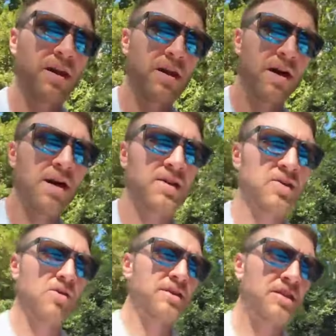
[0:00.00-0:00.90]
the
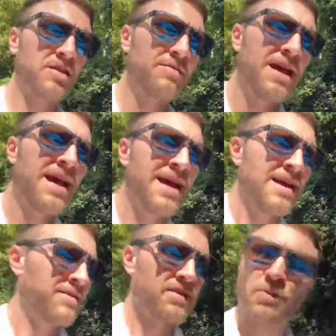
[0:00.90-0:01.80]
salt system.
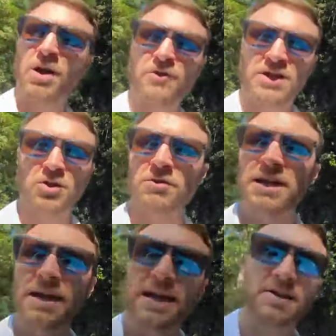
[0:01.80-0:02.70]
It's a perfect
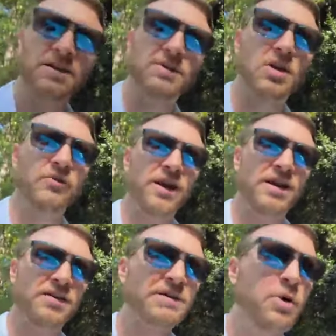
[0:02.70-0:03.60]
storm to get calcium
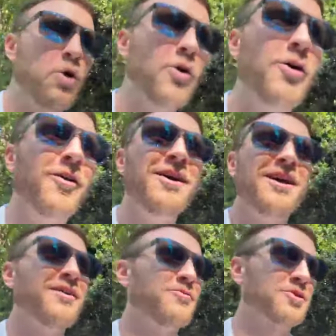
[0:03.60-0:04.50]
sulfate. Now this pool
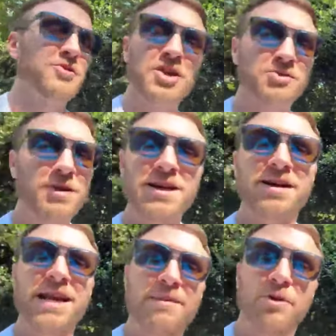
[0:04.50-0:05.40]
was just
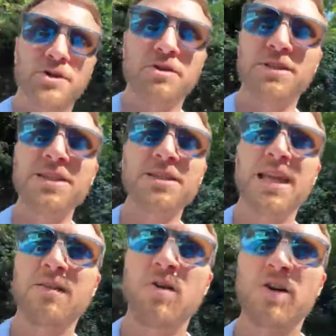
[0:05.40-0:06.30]
redone in April, so it
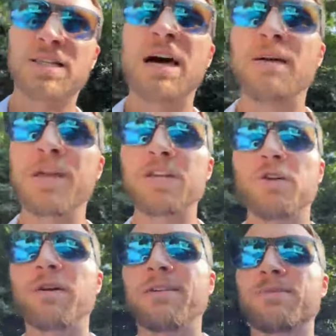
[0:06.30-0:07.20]
doesn't take a long time and
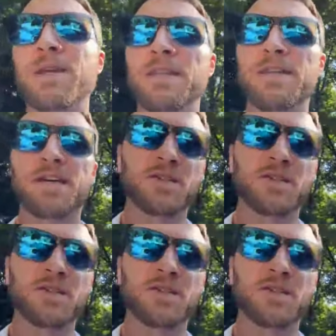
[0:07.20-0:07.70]
you don't have to be in the